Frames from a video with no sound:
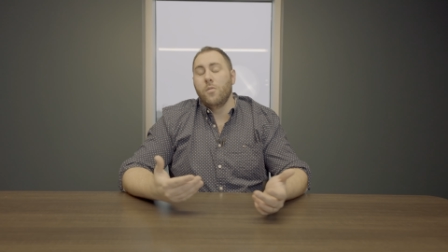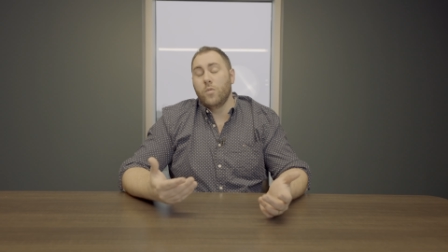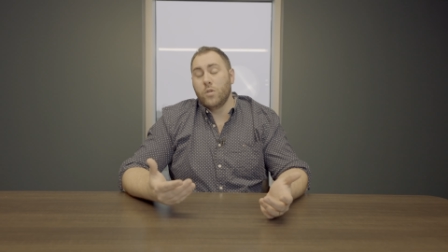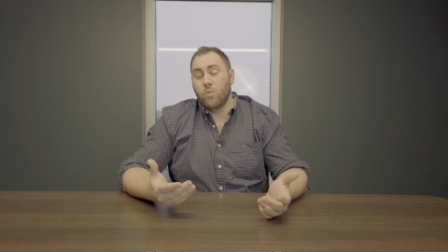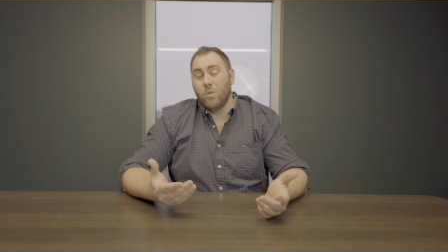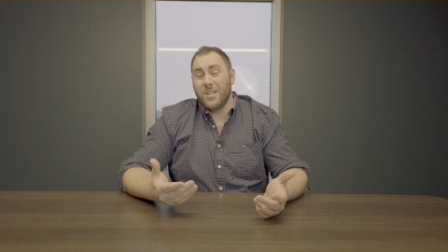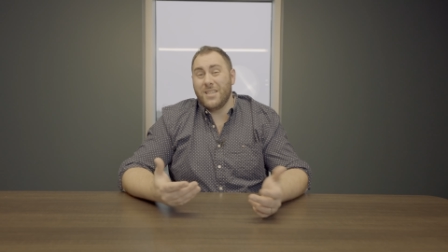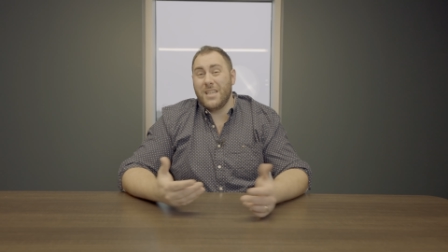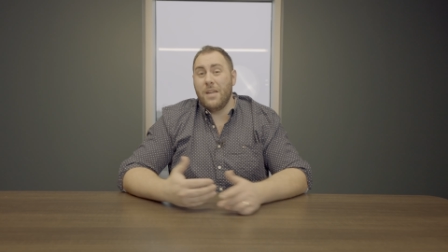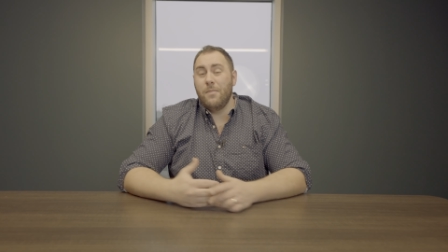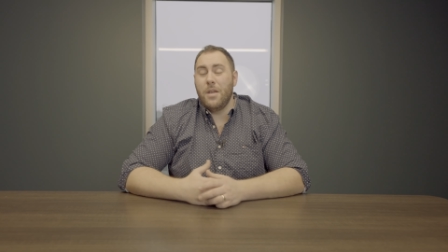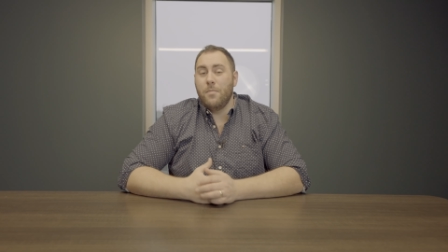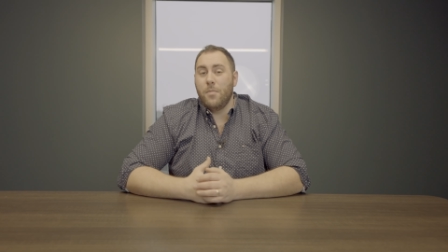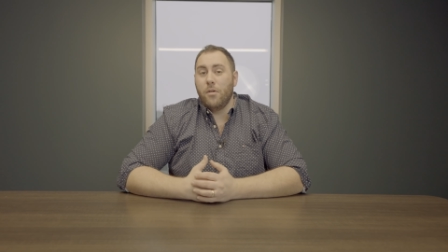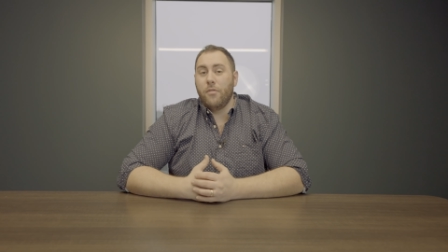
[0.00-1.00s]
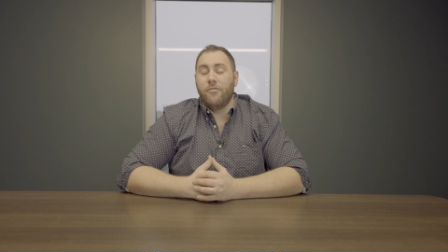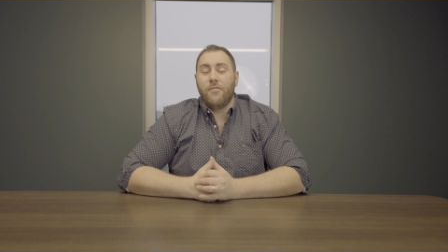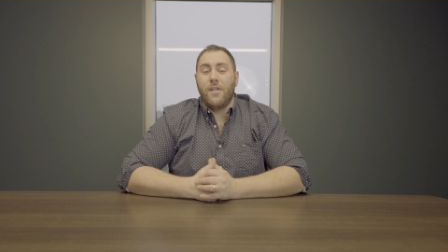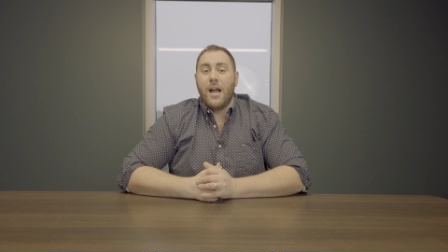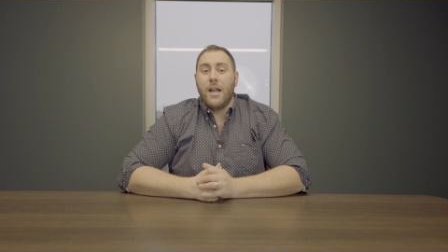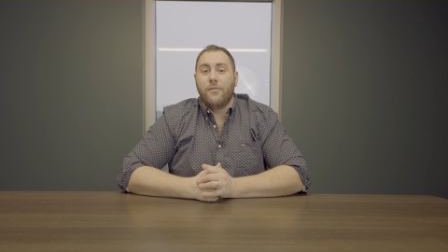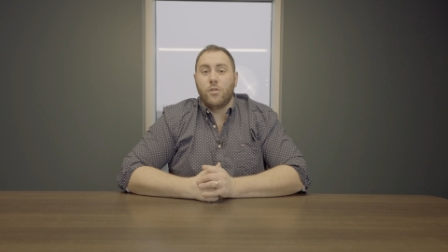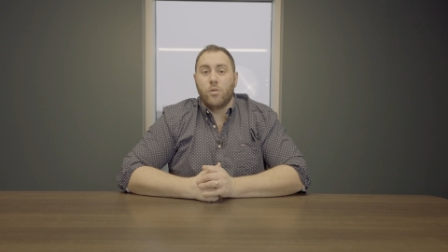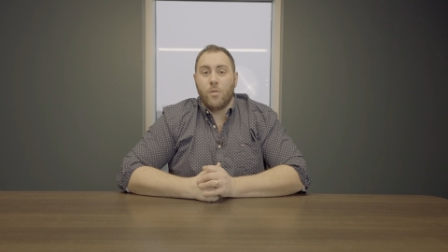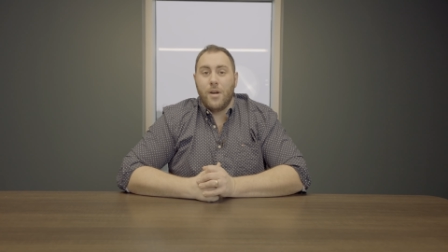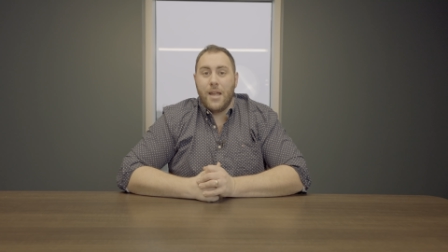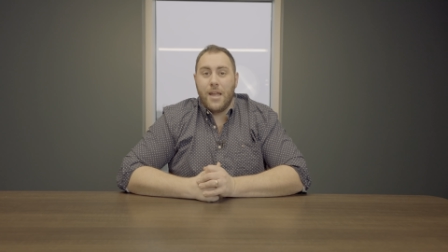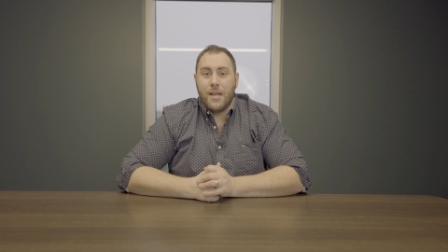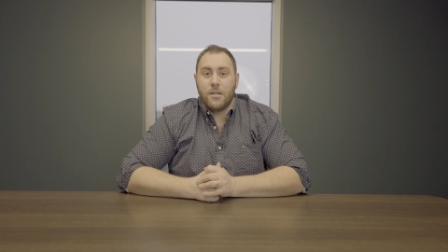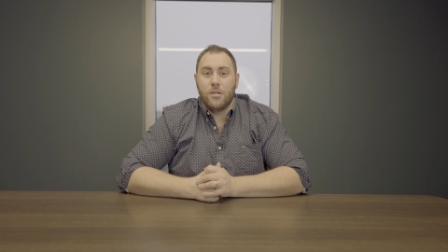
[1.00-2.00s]
which would have saved me about five
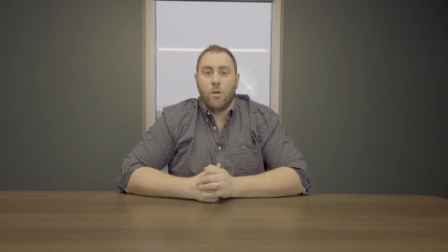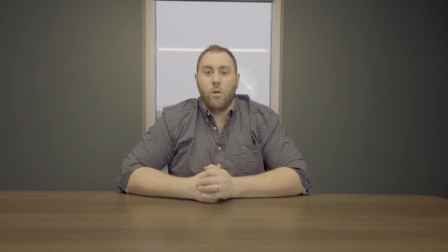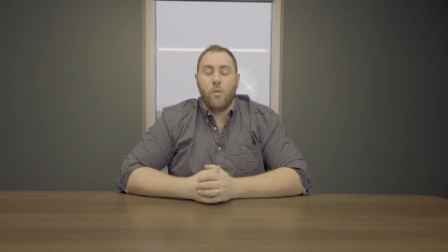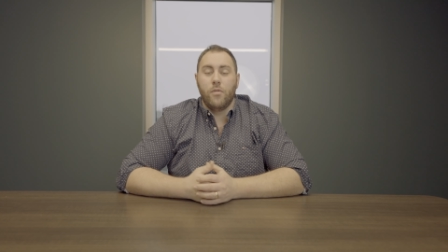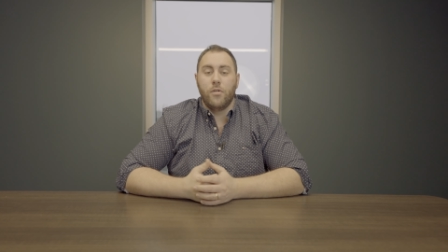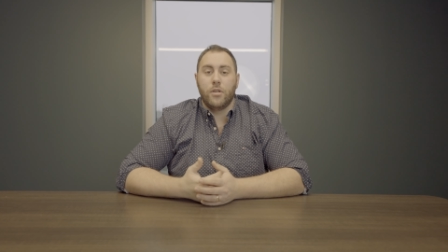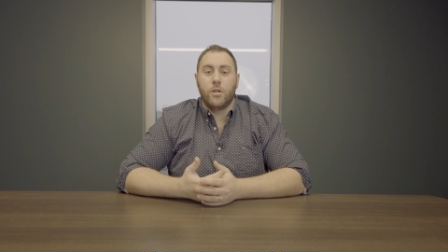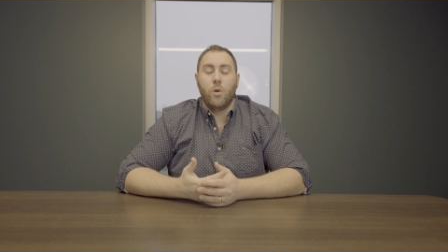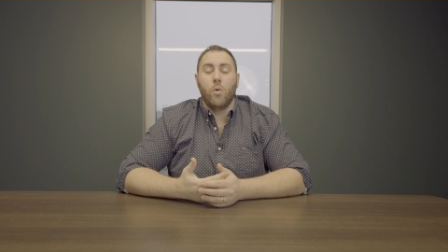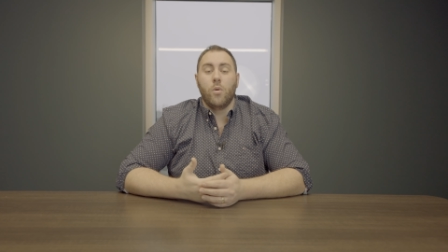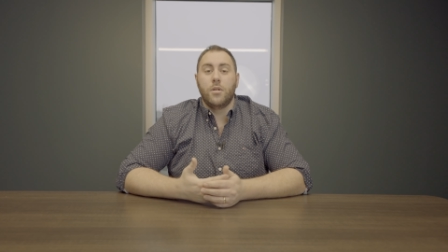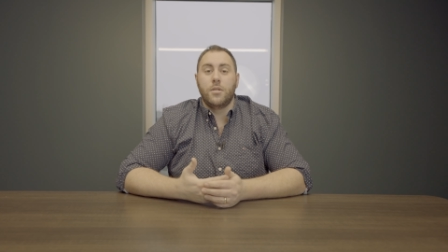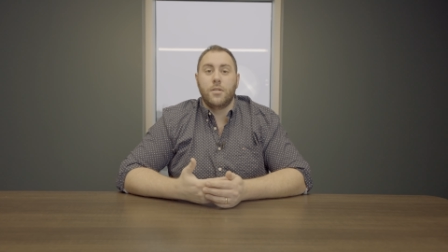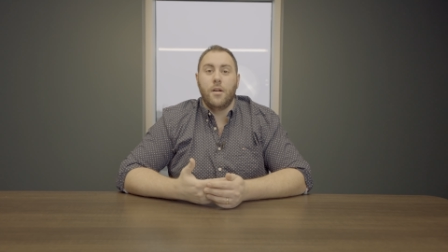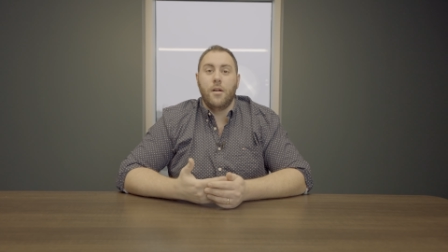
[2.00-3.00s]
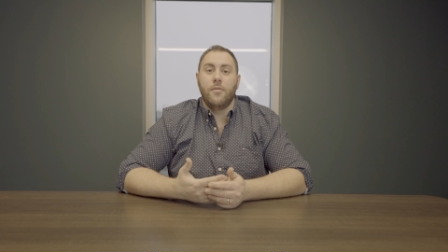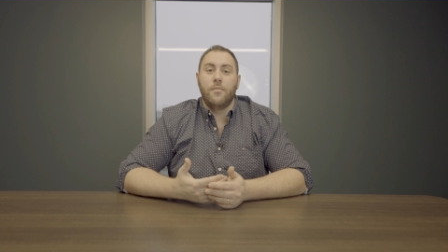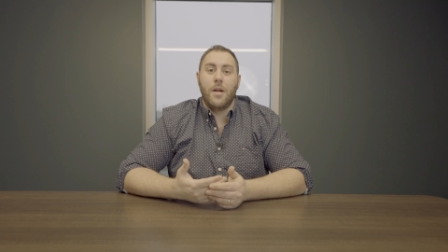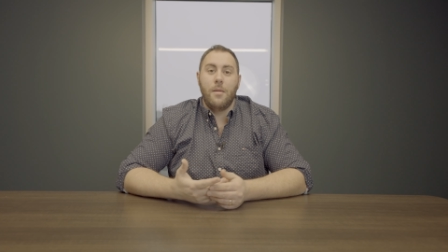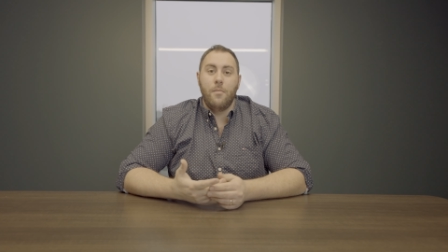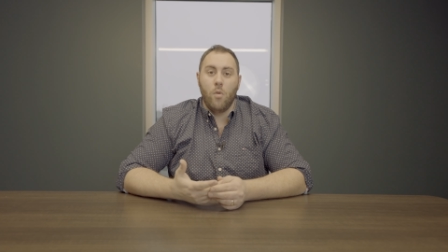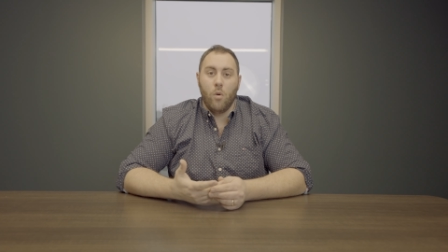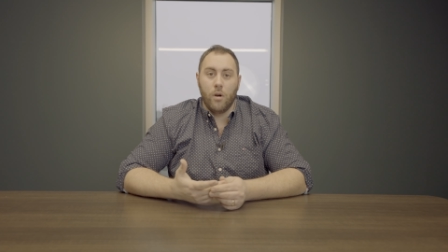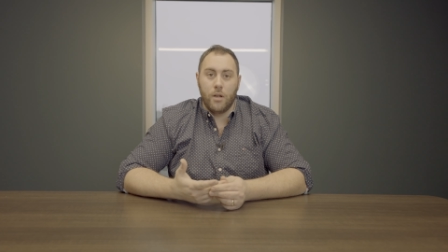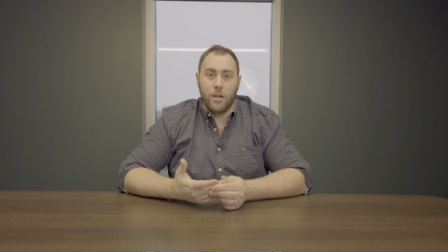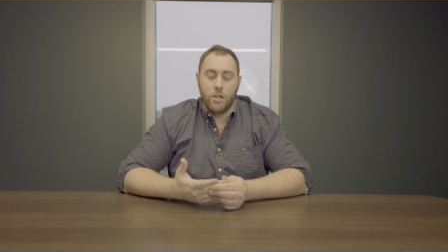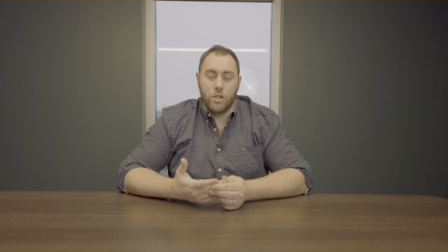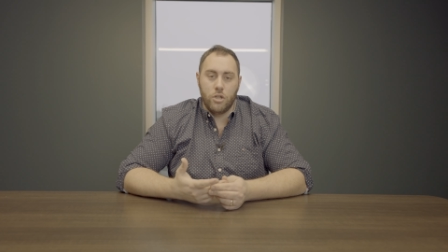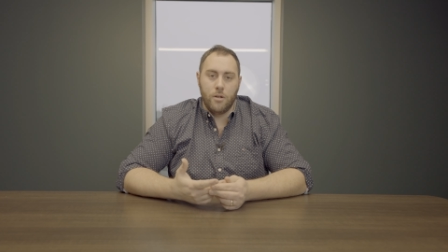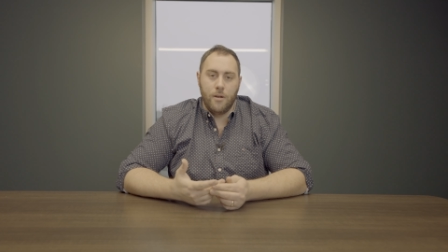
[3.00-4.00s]
grand over the course of my
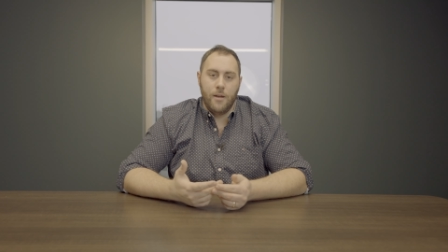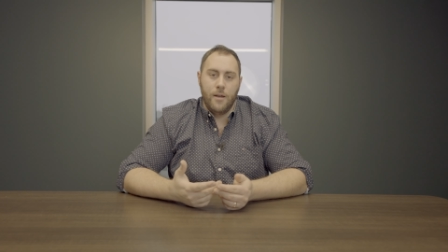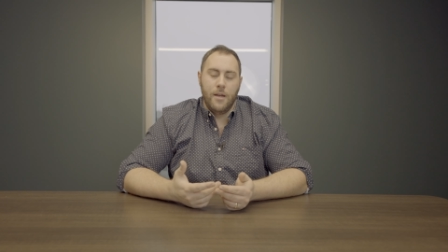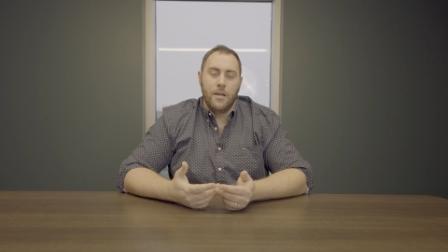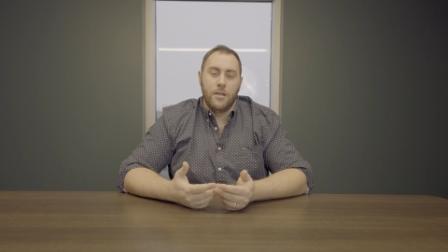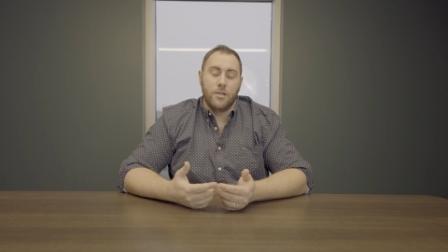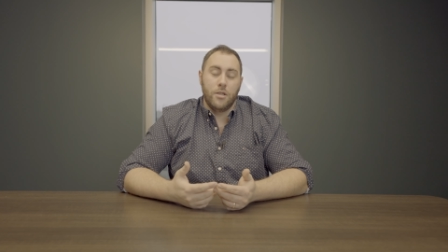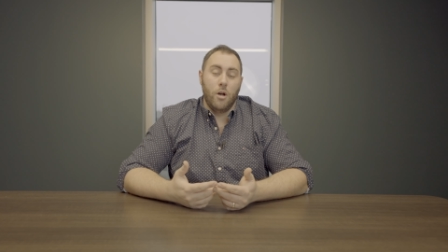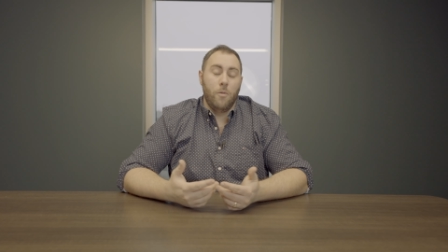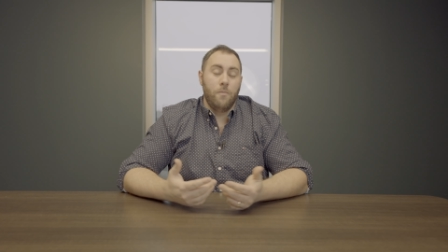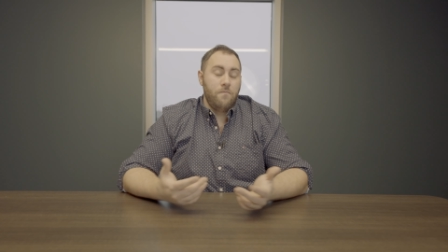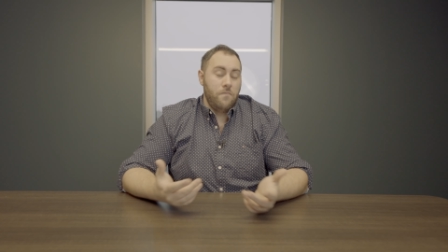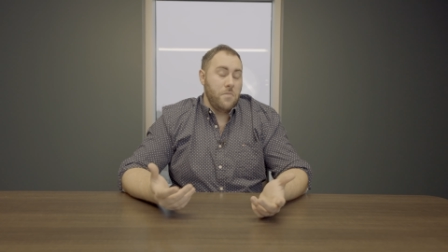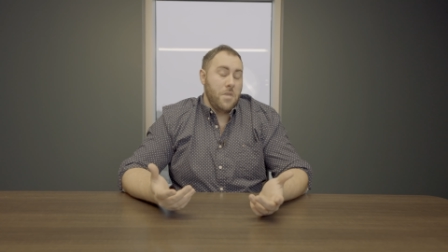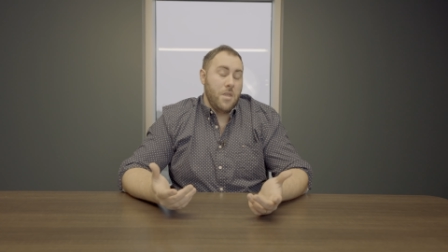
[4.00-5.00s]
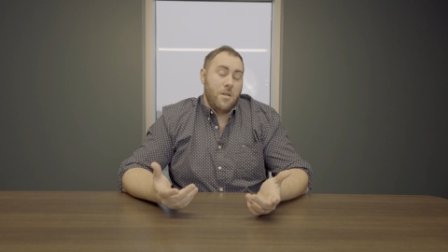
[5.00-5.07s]
mortgage. So